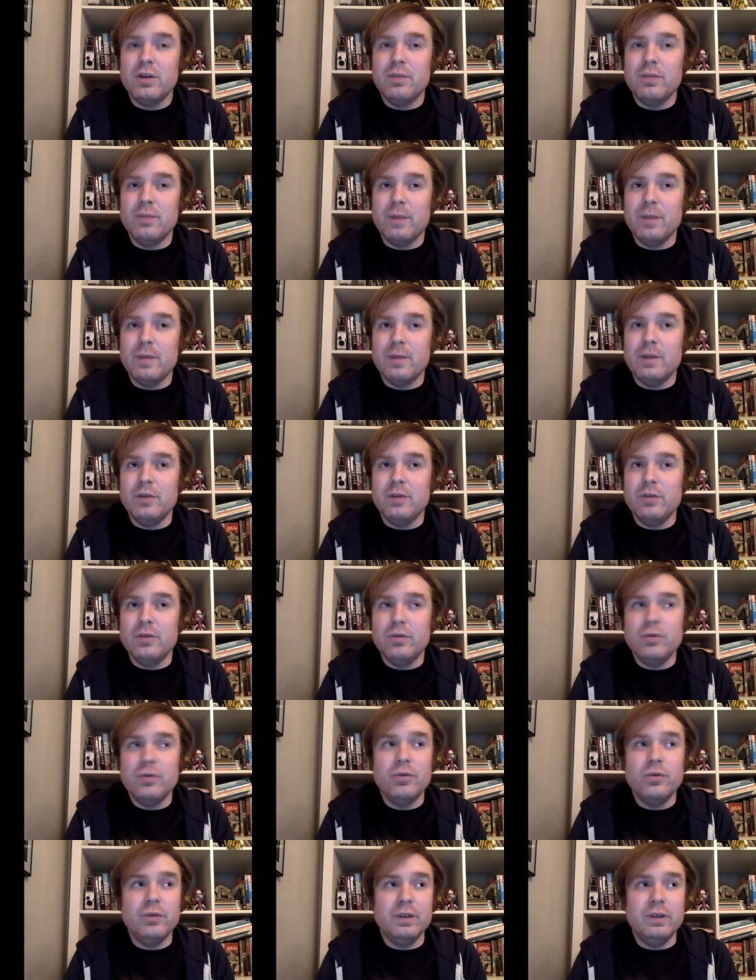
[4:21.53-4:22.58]
maybe knew
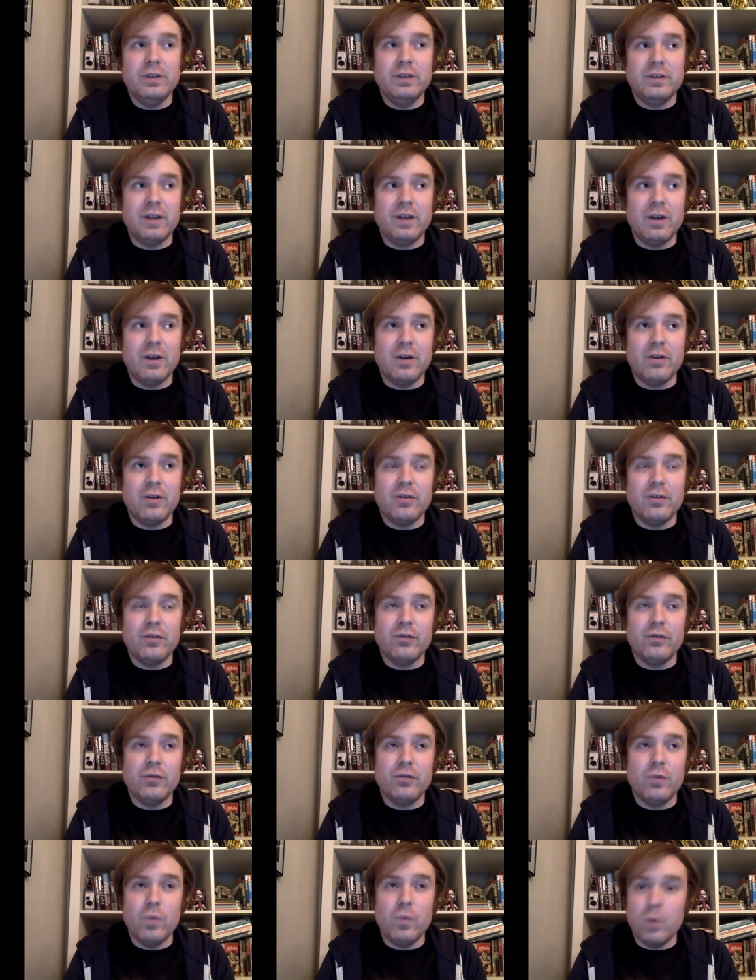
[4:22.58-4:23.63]
who these
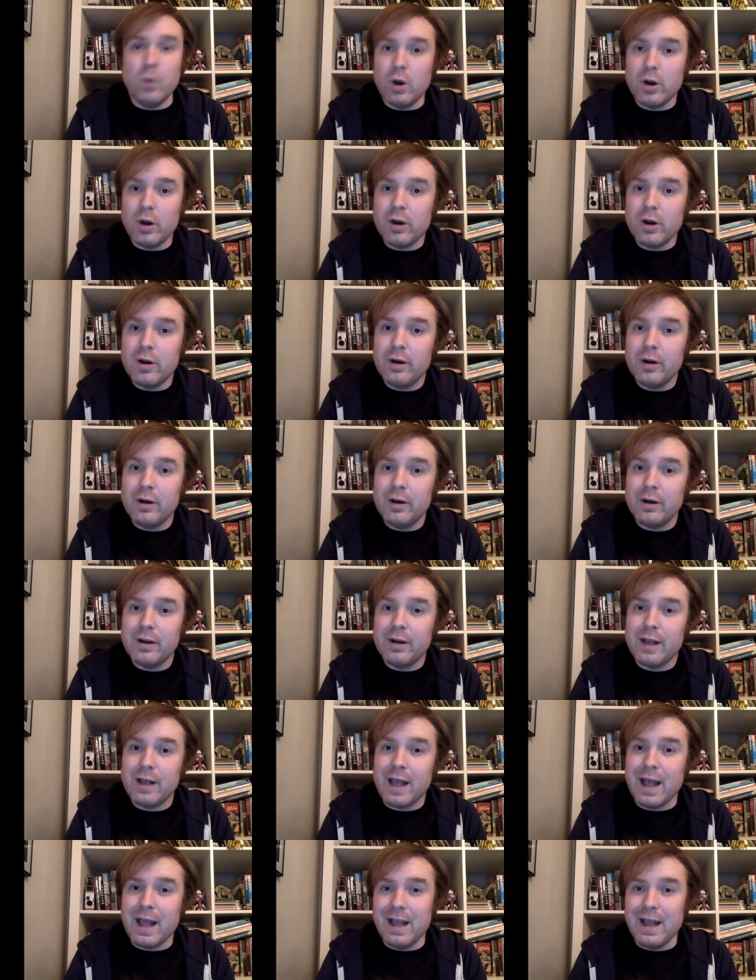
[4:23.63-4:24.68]
characters were
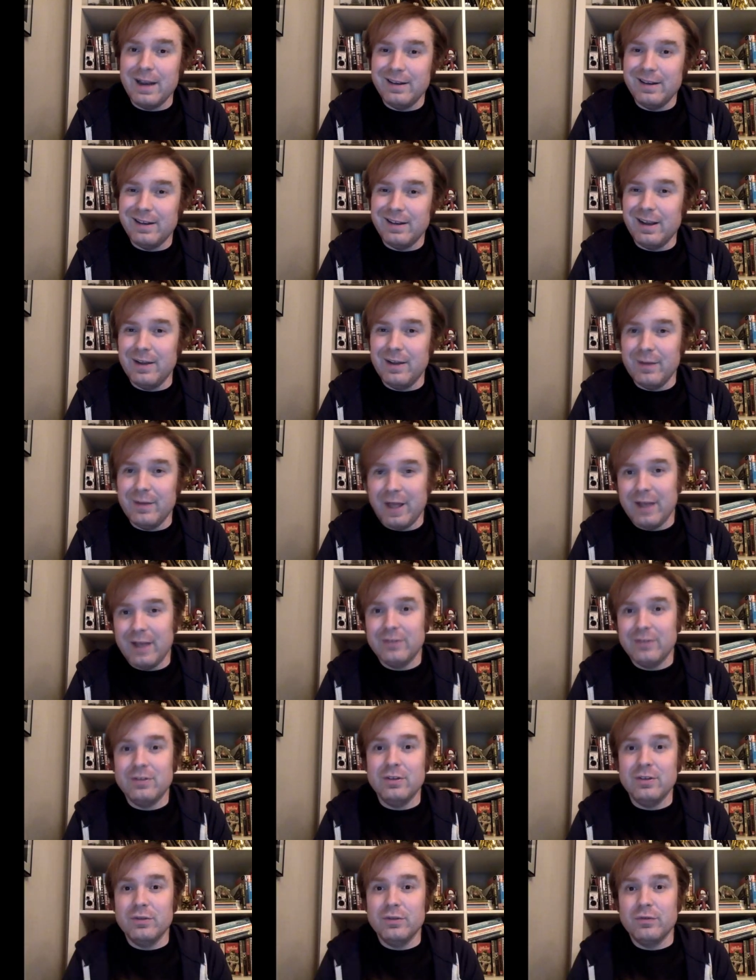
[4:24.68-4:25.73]
and kind of
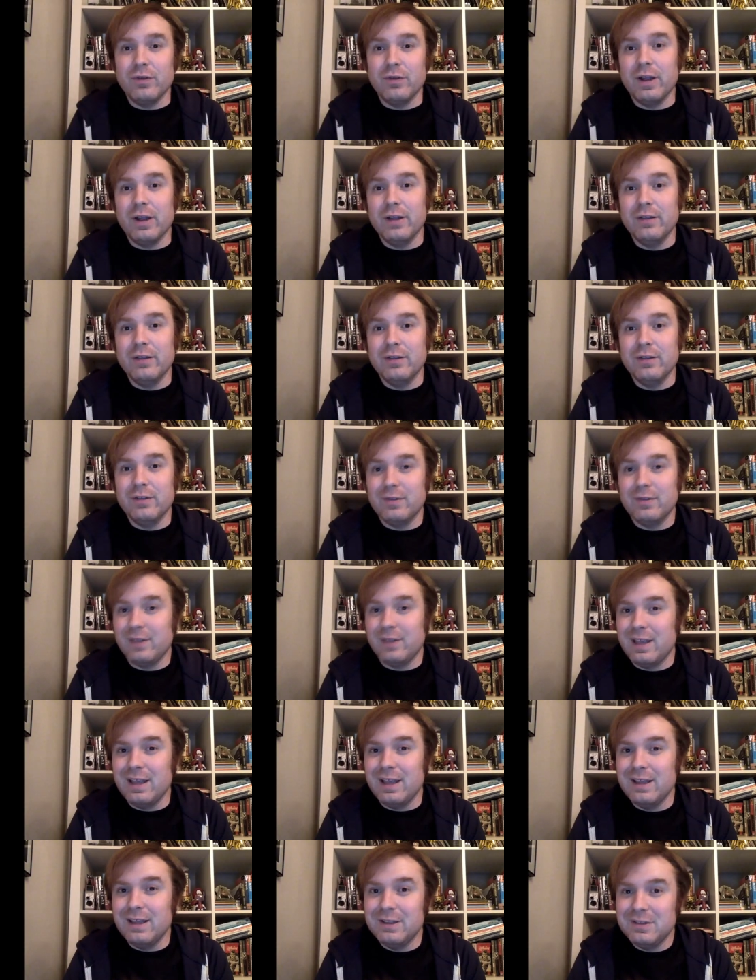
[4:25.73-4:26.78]
asked his friends'
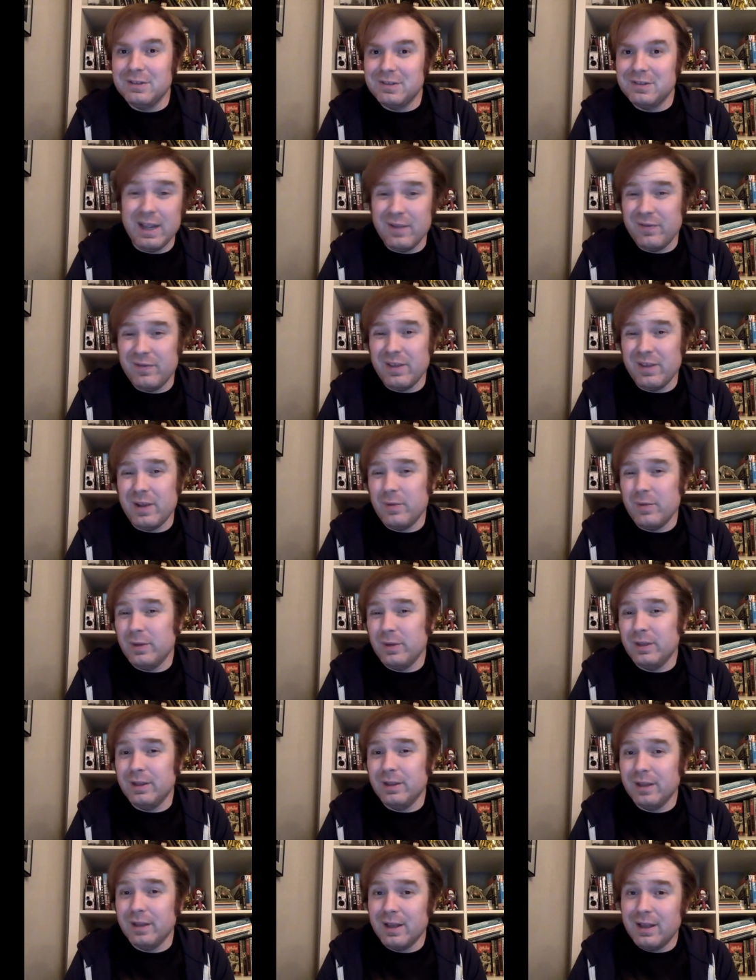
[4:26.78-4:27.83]
kids if they would
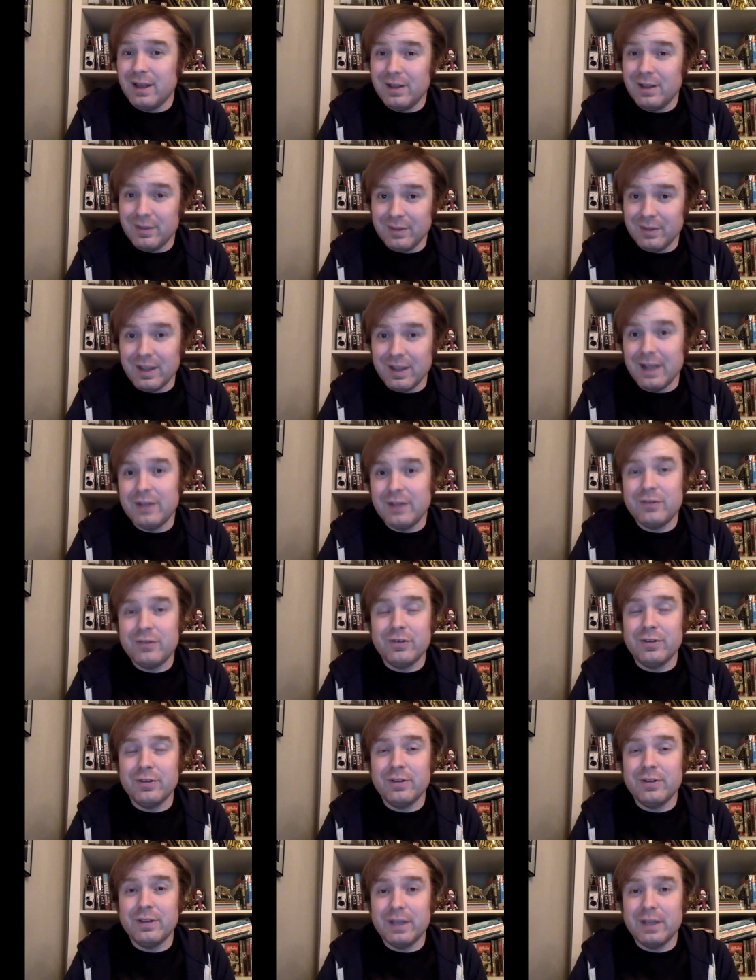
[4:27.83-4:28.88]
like
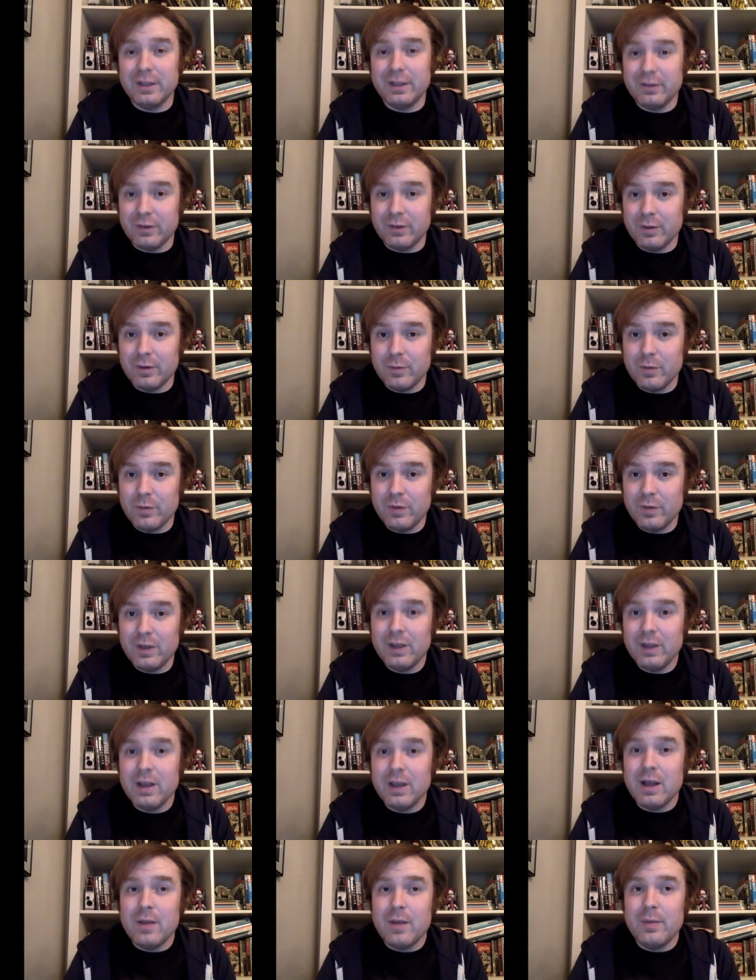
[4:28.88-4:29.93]
certain things in a movie,
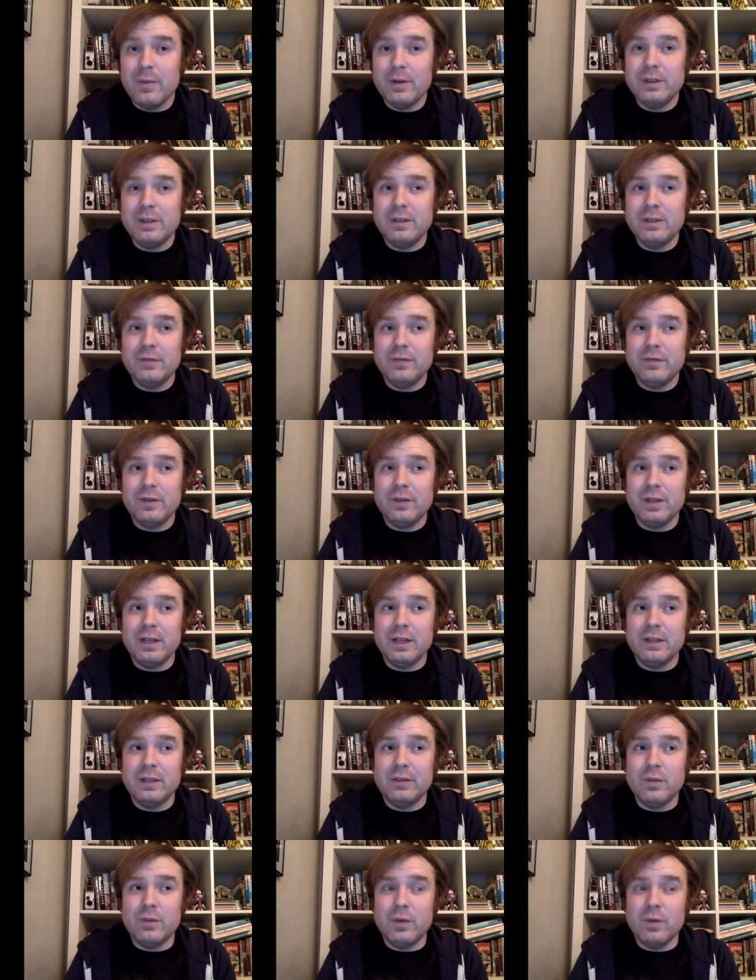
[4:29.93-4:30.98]
but it didn't feel
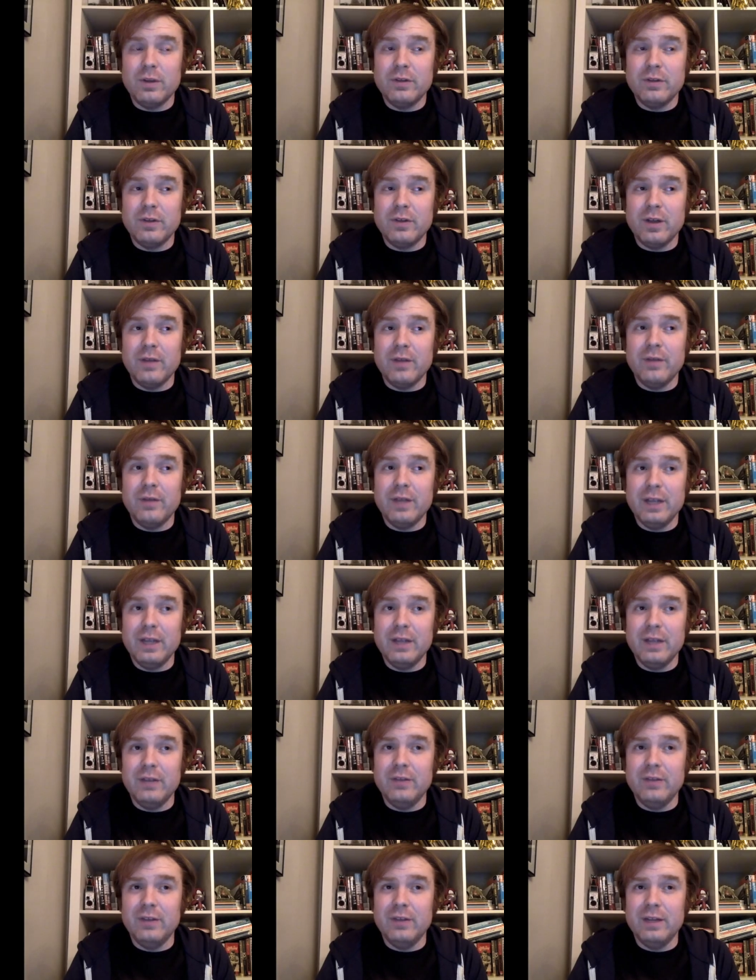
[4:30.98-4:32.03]
like the ones of
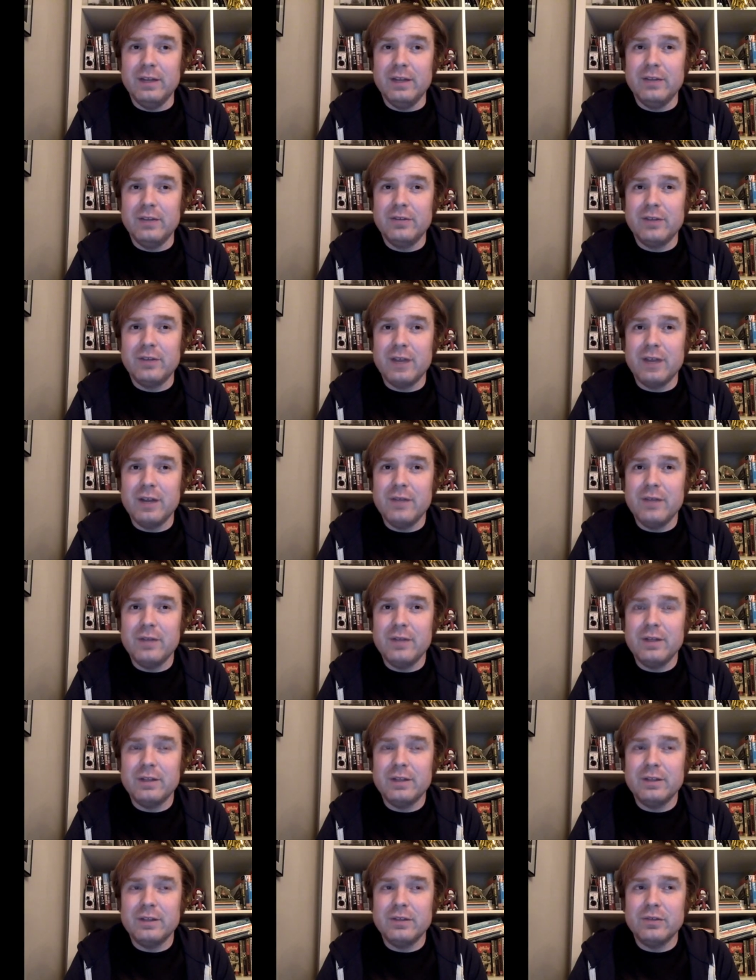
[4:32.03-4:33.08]
his. And there's kind of
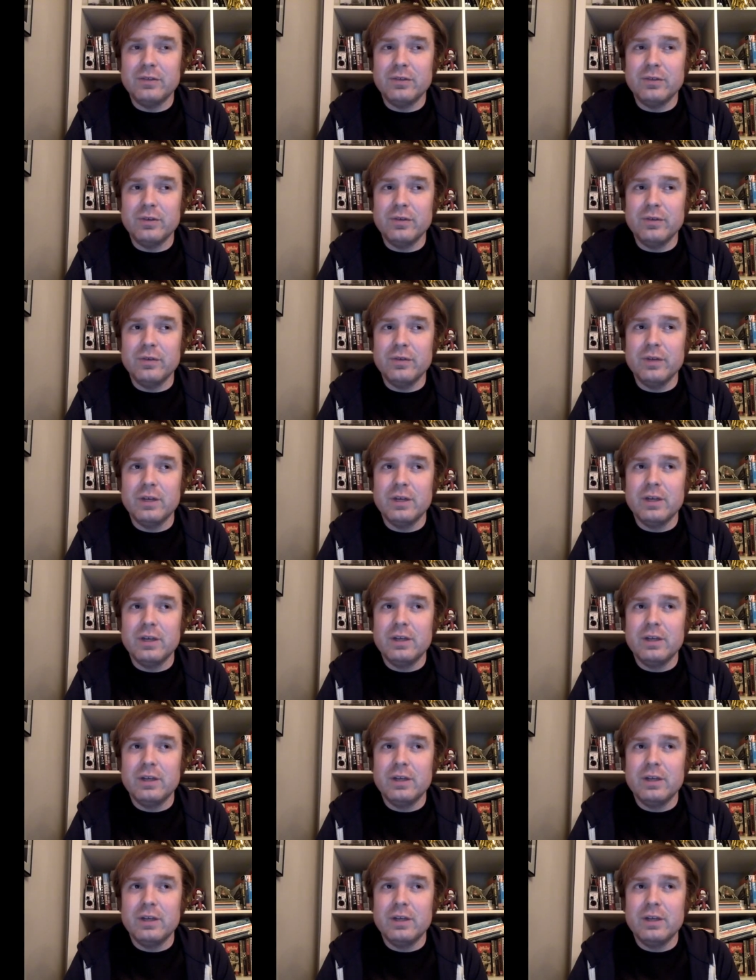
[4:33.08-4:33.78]
like this sort of